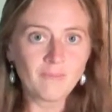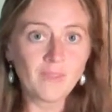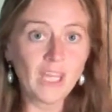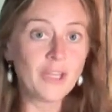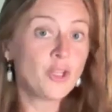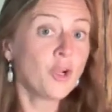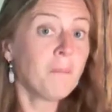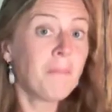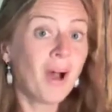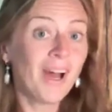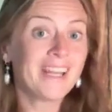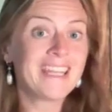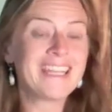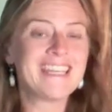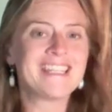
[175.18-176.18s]
and your
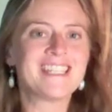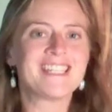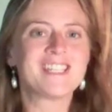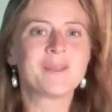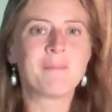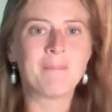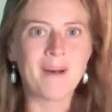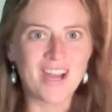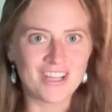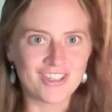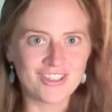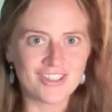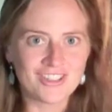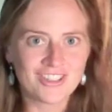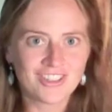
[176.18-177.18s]
body is a
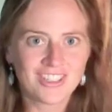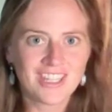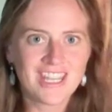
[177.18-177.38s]
sponge.